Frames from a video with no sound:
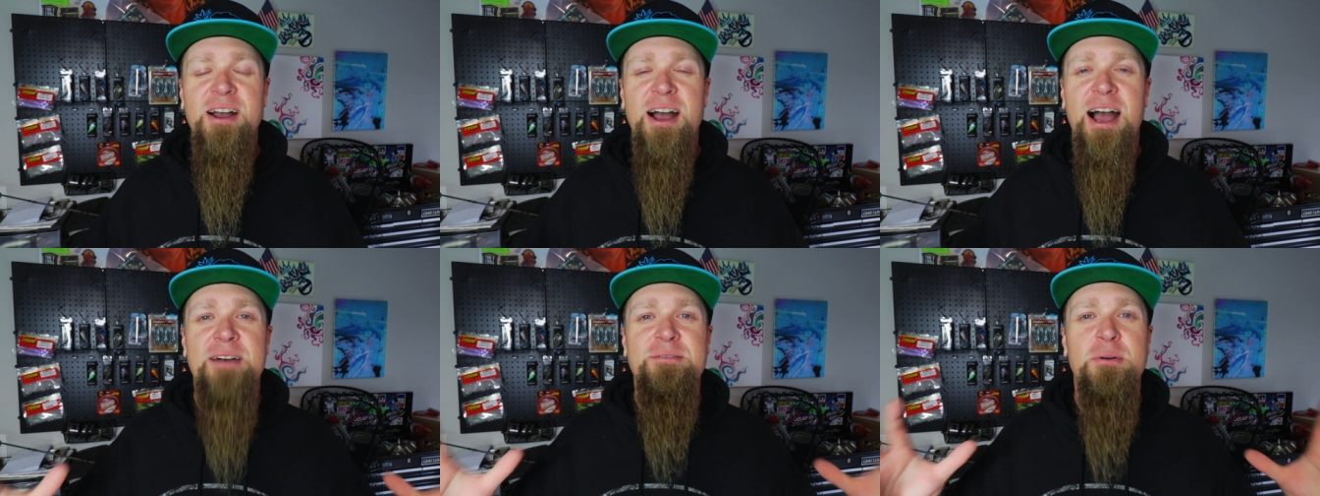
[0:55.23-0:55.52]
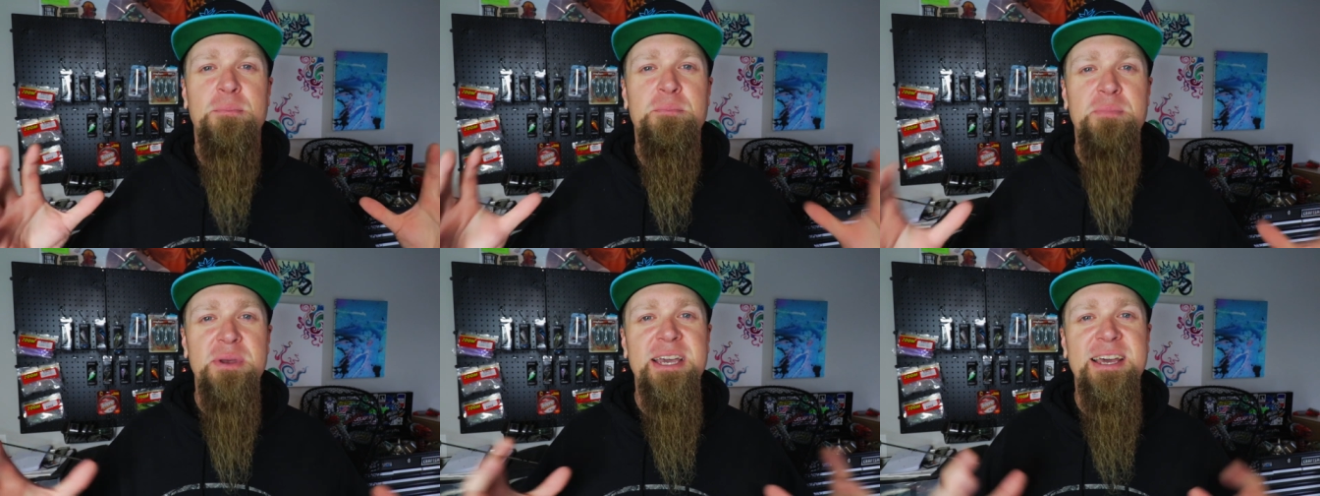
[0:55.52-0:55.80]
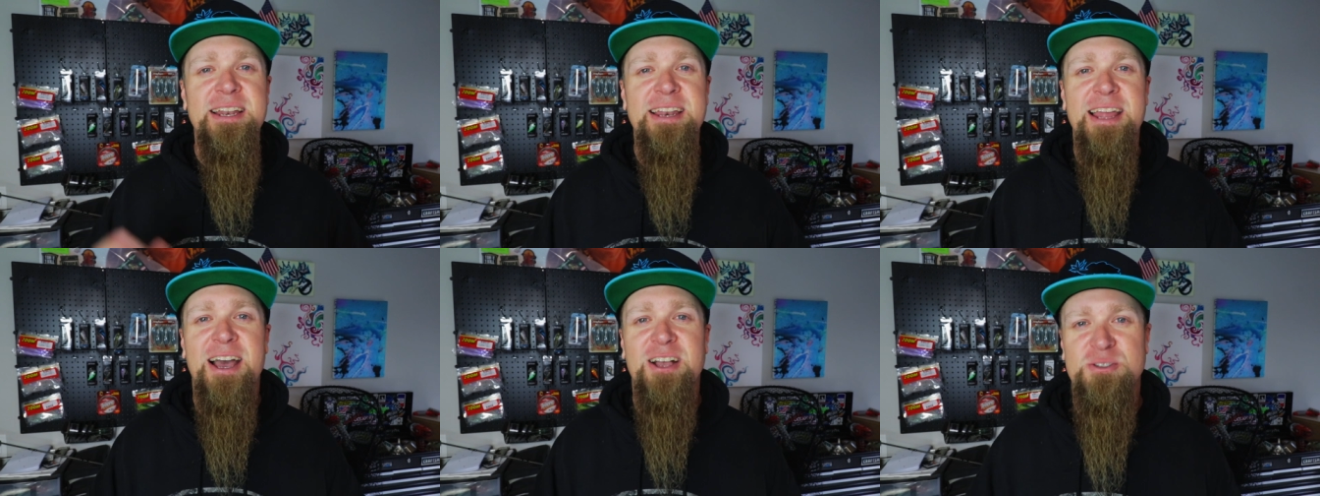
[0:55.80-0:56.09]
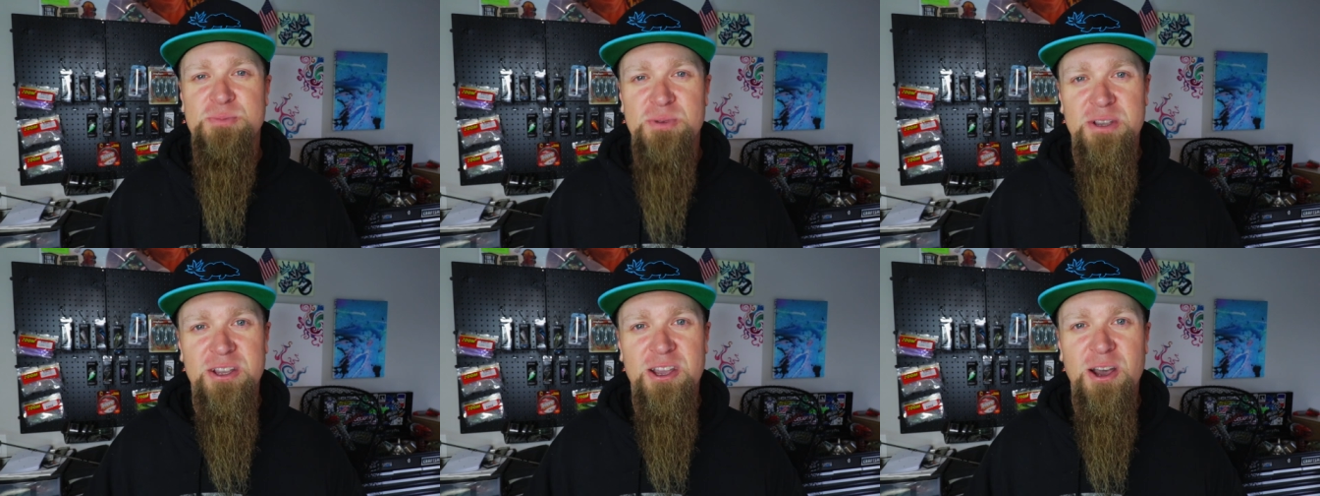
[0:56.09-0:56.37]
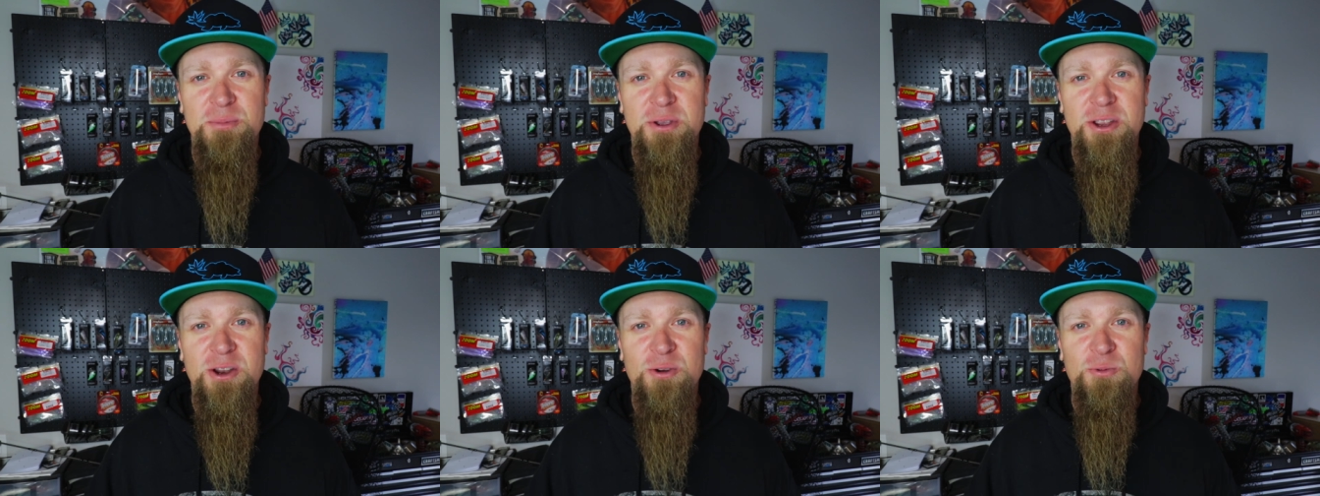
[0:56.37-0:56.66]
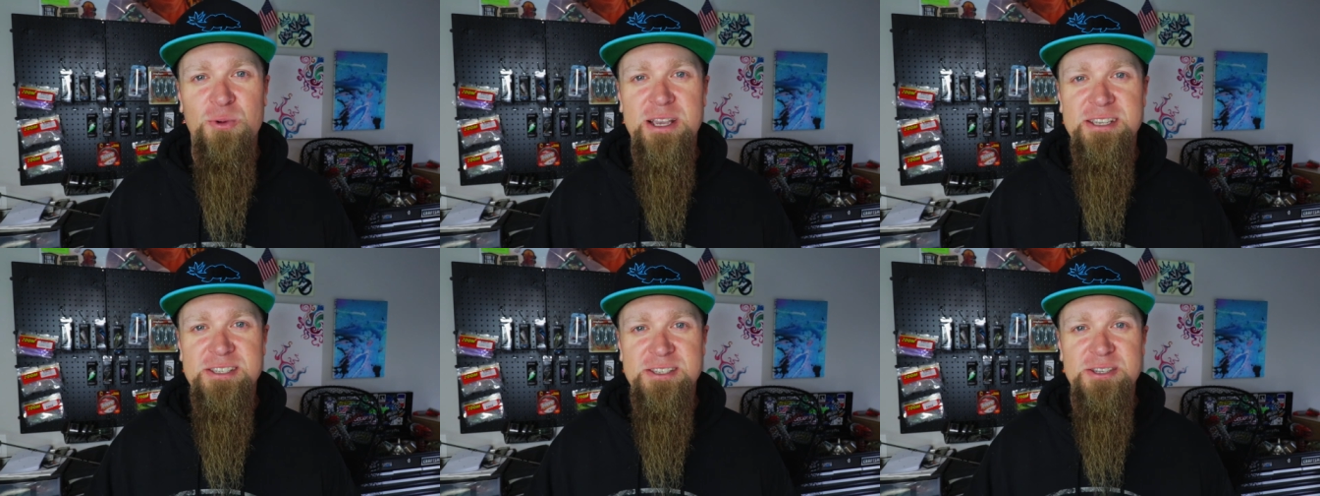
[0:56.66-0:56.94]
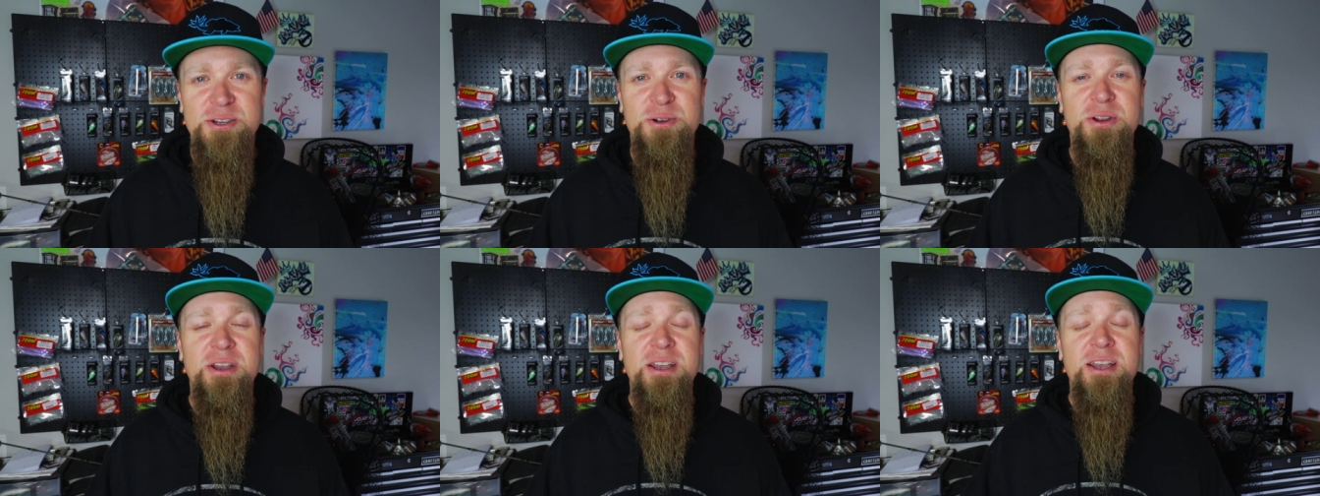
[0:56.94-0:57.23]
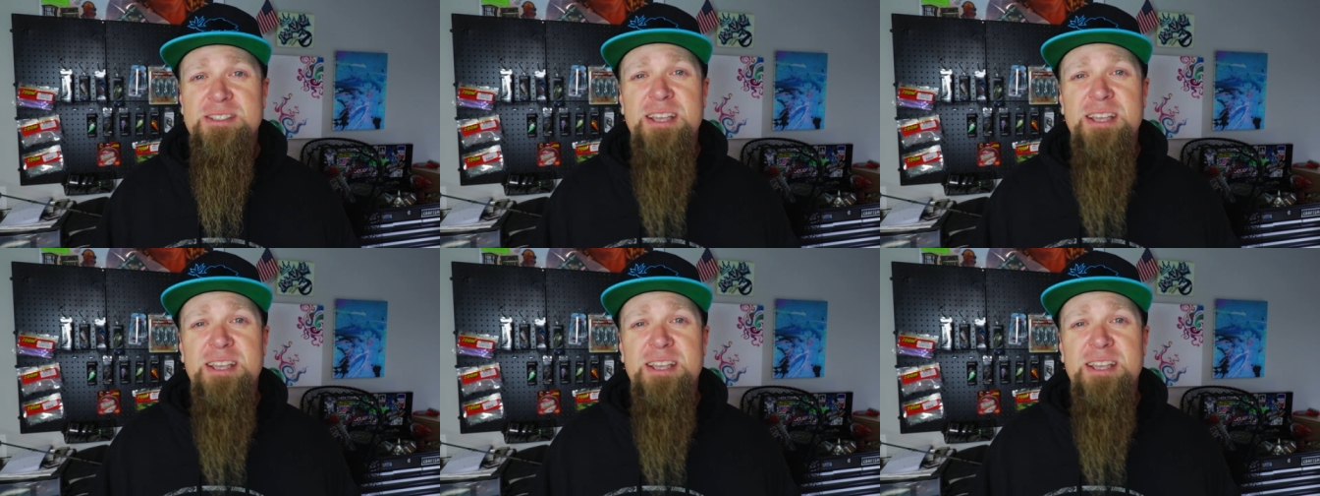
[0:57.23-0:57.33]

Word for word: I have a big announcement coming your way soon.